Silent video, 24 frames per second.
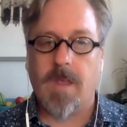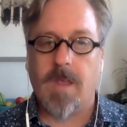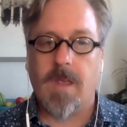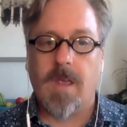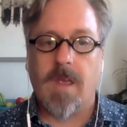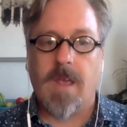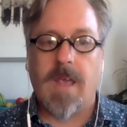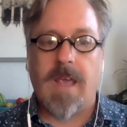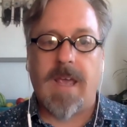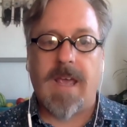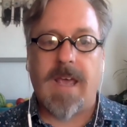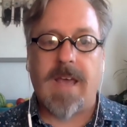
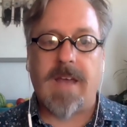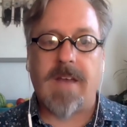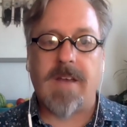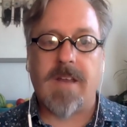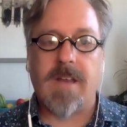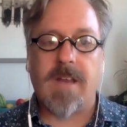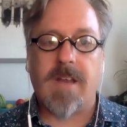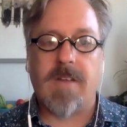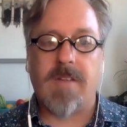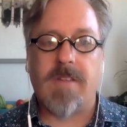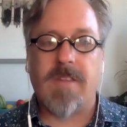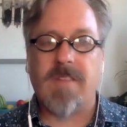And
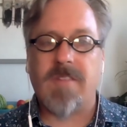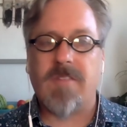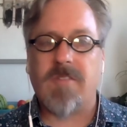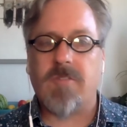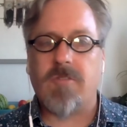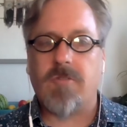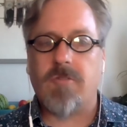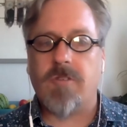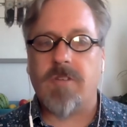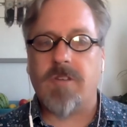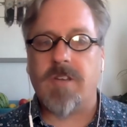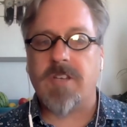this
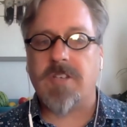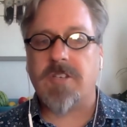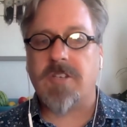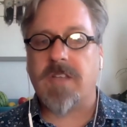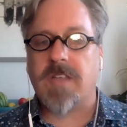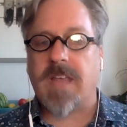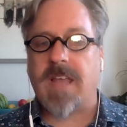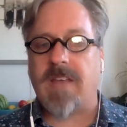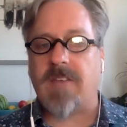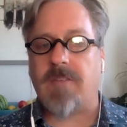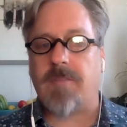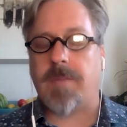traditionally
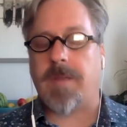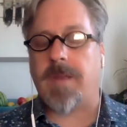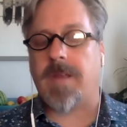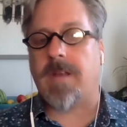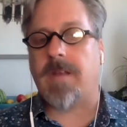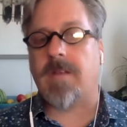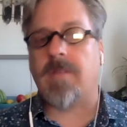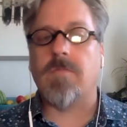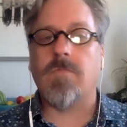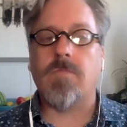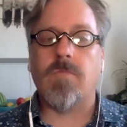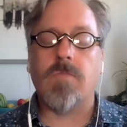has
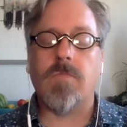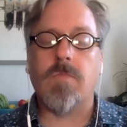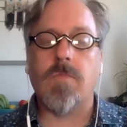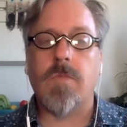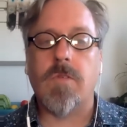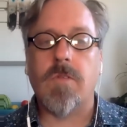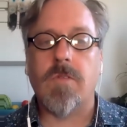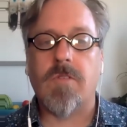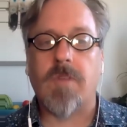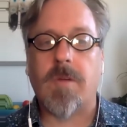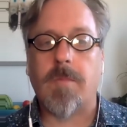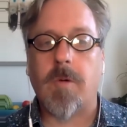been
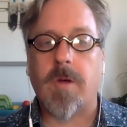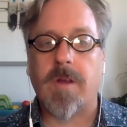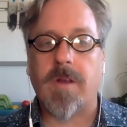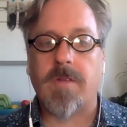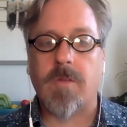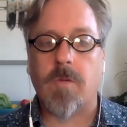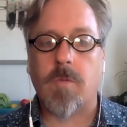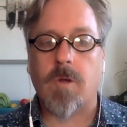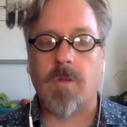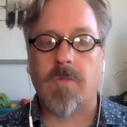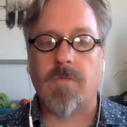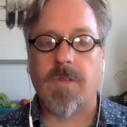somewhat of the
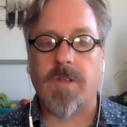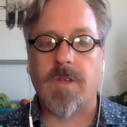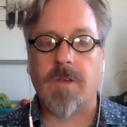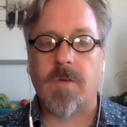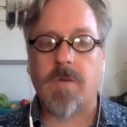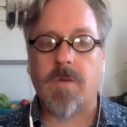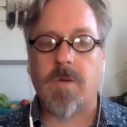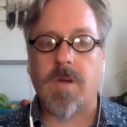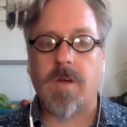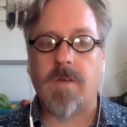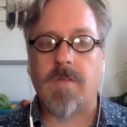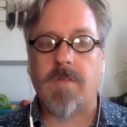
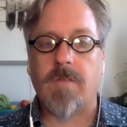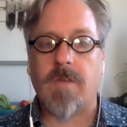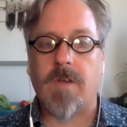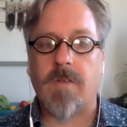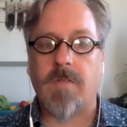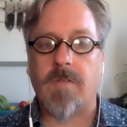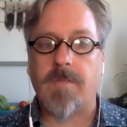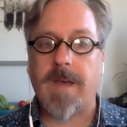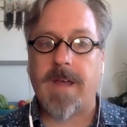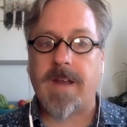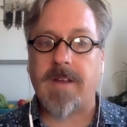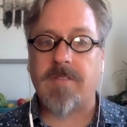worldview of
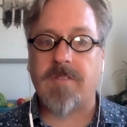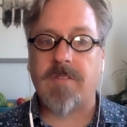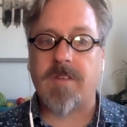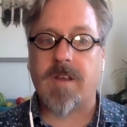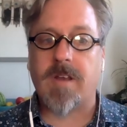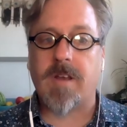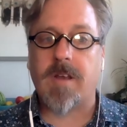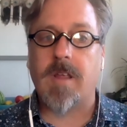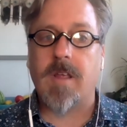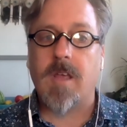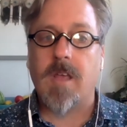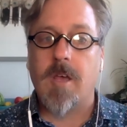
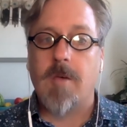medicine,